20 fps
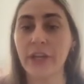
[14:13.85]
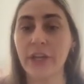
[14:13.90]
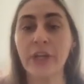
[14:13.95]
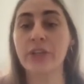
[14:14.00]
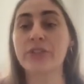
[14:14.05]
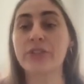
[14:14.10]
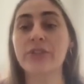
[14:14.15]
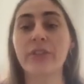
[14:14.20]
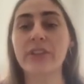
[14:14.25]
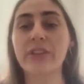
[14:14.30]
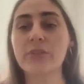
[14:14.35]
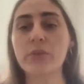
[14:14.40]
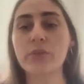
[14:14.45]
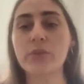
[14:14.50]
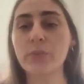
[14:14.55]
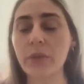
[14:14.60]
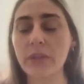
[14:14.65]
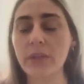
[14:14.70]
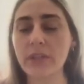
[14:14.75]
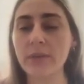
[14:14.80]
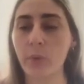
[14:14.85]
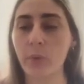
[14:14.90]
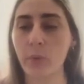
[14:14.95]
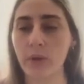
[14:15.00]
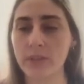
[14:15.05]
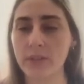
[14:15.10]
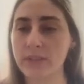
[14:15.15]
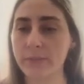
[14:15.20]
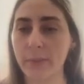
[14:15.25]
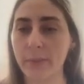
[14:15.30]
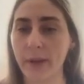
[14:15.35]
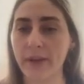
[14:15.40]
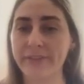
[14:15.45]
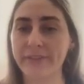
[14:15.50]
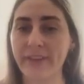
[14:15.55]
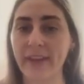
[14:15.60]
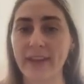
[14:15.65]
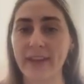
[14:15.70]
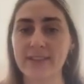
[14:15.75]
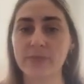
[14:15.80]
So this was really important to
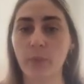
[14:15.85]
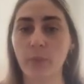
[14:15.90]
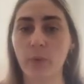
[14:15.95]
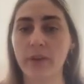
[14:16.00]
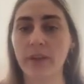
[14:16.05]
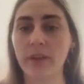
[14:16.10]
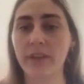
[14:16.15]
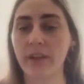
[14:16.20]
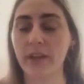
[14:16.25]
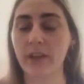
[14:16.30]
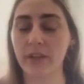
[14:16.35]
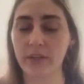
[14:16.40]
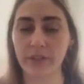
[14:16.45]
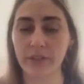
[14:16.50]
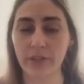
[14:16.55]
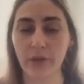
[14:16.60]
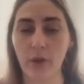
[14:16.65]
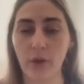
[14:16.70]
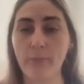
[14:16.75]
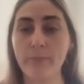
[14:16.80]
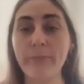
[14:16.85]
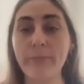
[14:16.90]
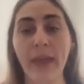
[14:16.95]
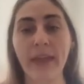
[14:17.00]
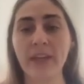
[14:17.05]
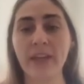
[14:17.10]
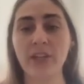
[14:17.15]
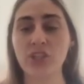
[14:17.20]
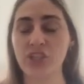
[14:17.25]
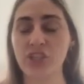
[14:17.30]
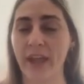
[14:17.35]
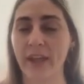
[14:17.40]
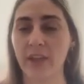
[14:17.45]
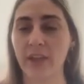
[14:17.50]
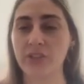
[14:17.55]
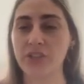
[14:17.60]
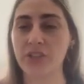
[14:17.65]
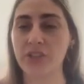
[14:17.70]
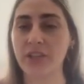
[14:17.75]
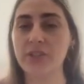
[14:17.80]
Barefaced. One of their, main
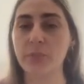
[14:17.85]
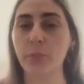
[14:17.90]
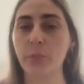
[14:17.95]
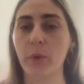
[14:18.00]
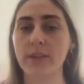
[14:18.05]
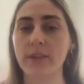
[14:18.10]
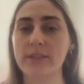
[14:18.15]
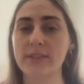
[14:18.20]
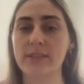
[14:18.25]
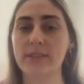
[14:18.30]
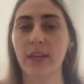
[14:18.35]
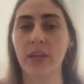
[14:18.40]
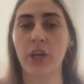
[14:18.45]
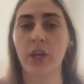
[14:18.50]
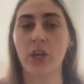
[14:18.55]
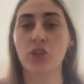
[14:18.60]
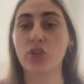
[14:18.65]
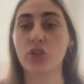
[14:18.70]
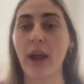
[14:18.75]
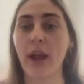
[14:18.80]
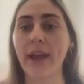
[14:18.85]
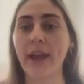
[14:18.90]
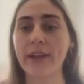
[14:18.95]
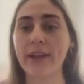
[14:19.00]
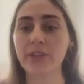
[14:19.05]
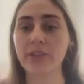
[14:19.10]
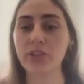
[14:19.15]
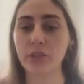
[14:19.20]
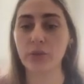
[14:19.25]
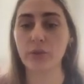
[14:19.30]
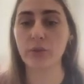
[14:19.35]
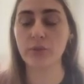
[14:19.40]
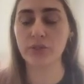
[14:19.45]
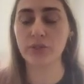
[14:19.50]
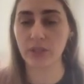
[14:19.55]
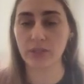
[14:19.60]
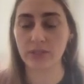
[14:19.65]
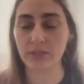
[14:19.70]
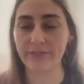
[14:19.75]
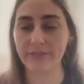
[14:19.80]
challenges was trying to
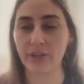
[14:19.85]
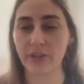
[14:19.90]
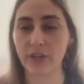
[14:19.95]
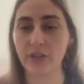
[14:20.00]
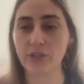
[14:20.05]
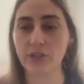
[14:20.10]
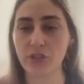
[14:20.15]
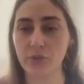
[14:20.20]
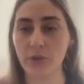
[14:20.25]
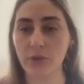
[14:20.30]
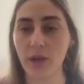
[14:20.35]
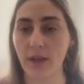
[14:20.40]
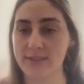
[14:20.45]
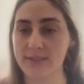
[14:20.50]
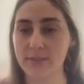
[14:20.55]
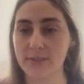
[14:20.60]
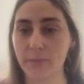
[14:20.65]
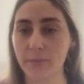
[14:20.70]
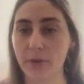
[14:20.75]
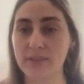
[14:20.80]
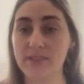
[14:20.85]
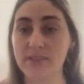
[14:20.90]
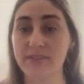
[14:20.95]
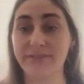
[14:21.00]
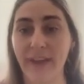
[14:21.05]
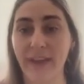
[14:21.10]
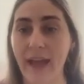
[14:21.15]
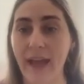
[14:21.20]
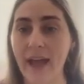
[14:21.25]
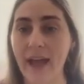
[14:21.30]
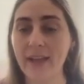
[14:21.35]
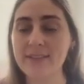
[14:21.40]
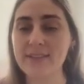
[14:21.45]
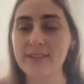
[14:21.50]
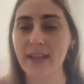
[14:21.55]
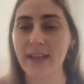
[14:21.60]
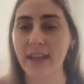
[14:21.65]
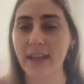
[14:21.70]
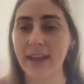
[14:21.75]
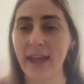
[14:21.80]
deliver to customers fast
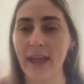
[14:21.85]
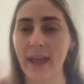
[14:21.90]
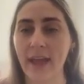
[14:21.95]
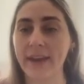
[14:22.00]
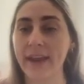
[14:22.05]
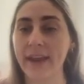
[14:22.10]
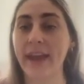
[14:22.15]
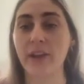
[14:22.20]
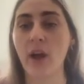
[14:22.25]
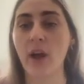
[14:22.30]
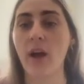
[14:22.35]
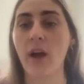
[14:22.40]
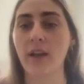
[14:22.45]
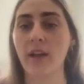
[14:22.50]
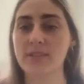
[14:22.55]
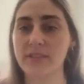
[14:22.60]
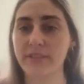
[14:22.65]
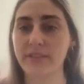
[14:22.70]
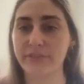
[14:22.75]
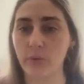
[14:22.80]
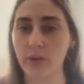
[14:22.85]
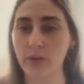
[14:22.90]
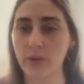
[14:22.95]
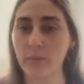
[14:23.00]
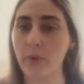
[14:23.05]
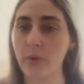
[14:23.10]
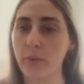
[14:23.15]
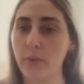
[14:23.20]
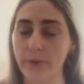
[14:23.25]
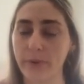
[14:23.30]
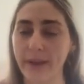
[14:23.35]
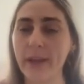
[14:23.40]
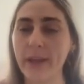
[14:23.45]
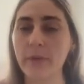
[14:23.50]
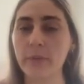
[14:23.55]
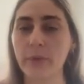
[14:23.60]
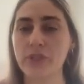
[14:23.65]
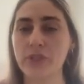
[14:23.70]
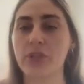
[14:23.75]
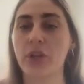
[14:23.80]
and at a cost affordable rate,
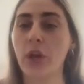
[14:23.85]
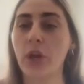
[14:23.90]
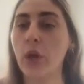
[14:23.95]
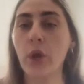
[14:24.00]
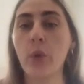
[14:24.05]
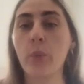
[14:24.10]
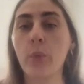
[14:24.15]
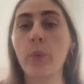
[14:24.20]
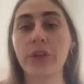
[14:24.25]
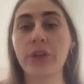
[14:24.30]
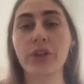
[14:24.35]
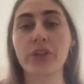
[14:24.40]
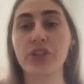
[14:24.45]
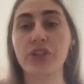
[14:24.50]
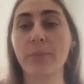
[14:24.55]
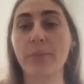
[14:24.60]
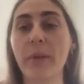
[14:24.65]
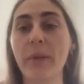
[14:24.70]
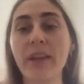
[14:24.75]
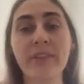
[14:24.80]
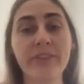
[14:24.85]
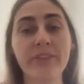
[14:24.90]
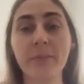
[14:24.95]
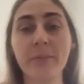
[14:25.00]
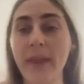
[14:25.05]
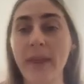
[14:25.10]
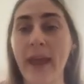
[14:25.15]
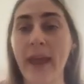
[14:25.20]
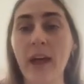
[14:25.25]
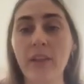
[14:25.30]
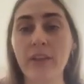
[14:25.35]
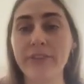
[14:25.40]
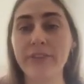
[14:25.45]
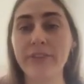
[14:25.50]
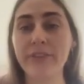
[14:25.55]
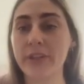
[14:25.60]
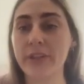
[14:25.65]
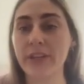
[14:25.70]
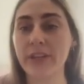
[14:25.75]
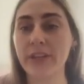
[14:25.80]
which when you're shipping from
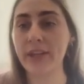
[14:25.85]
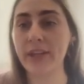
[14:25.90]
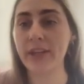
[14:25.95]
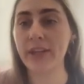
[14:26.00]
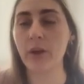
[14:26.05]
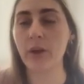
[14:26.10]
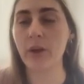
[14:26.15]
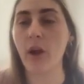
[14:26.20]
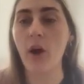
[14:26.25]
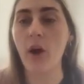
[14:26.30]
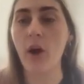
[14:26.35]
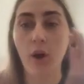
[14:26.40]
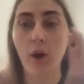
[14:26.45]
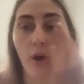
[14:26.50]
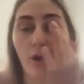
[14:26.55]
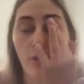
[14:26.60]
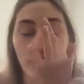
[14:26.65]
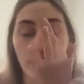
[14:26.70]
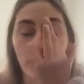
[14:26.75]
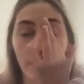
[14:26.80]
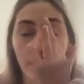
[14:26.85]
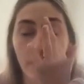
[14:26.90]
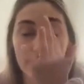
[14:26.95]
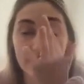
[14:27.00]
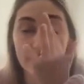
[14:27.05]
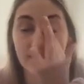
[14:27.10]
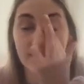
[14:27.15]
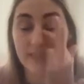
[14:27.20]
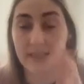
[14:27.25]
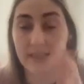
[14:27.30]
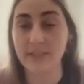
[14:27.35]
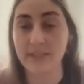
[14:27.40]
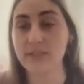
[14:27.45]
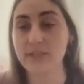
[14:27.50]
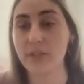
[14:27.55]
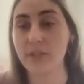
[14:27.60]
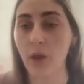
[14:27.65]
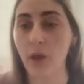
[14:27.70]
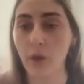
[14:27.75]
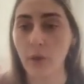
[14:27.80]
California and going all the way to the
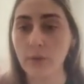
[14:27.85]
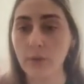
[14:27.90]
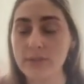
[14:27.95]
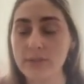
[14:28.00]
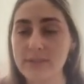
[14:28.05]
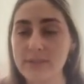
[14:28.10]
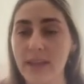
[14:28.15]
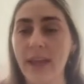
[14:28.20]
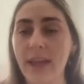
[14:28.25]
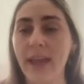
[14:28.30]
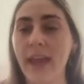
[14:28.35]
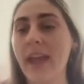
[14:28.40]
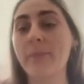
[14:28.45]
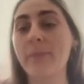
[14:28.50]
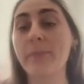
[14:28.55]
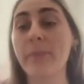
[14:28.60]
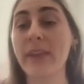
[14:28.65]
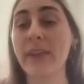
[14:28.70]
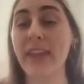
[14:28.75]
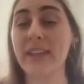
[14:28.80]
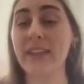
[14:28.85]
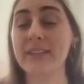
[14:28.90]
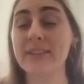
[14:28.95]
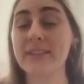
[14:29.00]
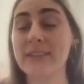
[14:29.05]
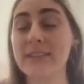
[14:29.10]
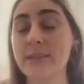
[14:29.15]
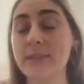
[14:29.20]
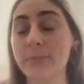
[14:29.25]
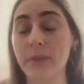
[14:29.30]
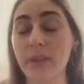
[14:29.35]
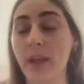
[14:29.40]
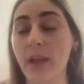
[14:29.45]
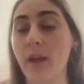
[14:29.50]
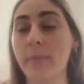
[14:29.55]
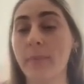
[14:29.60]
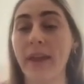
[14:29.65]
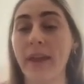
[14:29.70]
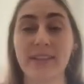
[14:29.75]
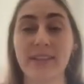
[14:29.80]
East Coast, it begins to
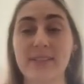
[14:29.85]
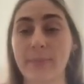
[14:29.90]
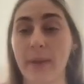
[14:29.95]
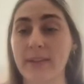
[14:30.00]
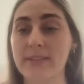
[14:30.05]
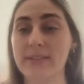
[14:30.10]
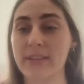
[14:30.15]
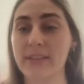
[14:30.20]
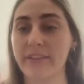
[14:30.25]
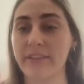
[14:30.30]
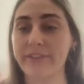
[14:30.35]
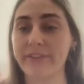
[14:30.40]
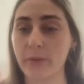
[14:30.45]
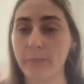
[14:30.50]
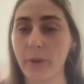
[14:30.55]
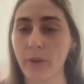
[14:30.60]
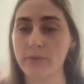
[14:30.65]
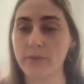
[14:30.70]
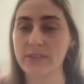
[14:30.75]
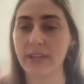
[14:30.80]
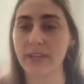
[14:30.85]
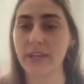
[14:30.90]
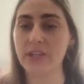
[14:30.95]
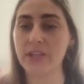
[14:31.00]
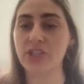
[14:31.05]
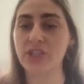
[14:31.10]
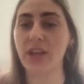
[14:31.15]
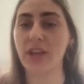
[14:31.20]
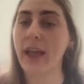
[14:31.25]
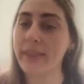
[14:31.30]
become expensive for postage.